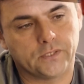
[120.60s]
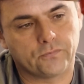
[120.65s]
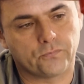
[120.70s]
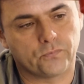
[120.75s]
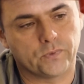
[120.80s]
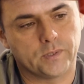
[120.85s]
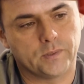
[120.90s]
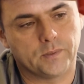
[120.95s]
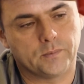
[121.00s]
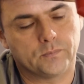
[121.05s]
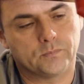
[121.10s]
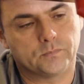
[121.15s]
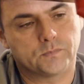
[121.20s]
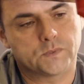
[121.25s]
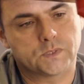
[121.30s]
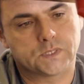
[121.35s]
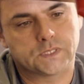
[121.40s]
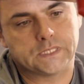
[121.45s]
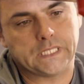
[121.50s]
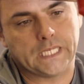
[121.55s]
If we
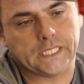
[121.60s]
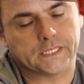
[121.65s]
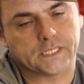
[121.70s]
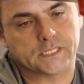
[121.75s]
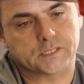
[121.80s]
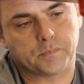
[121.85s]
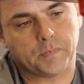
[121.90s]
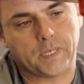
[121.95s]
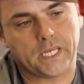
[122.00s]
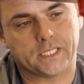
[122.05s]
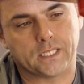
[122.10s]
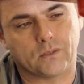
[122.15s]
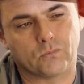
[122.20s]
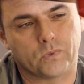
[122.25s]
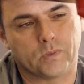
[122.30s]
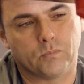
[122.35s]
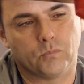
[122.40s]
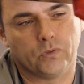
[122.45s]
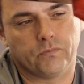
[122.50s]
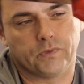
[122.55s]
take the spade
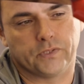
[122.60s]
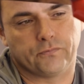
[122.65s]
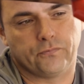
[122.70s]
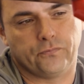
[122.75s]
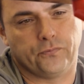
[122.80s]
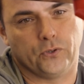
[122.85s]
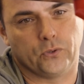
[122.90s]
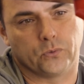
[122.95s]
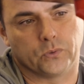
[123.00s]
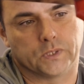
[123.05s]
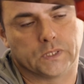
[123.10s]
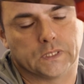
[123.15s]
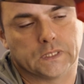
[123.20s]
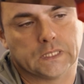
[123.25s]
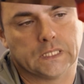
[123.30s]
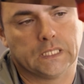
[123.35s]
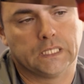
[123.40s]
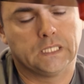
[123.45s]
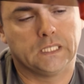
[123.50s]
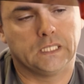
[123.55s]
and we move it forward,
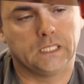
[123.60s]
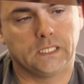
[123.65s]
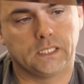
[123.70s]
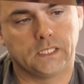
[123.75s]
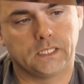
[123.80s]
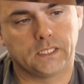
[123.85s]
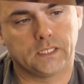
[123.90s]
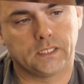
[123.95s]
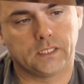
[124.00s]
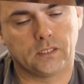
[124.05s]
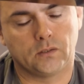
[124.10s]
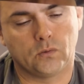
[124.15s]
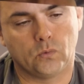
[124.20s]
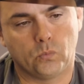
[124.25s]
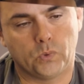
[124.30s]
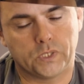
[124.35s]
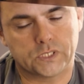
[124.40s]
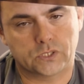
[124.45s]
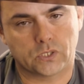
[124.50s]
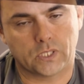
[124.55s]
uh,
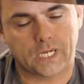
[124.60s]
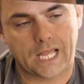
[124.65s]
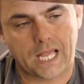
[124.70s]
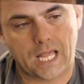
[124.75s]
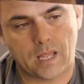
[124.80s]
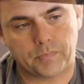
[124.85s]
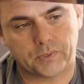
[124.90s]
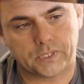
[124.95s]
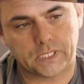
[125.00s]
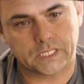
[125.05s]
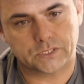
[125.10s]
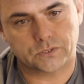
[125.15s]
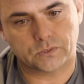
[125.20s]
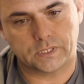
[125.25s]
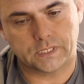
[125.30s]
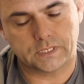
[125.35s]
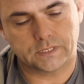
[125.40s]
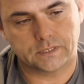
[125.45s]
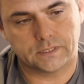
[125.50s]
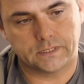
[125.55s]
what is going to happen
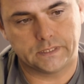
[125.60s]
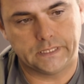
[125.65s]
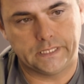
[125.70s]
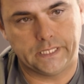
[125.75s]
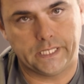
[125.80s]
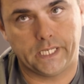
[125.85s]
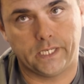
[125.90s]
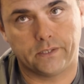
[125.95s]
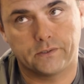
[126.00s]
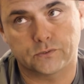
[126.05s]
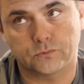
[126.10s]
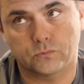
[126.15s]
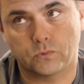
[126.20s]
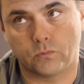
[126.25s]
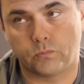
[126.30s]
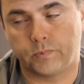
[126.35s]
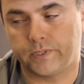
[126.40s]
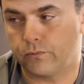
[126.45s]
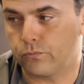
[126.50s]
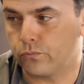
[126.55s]
actually is the ailerons
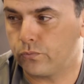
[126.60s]
will be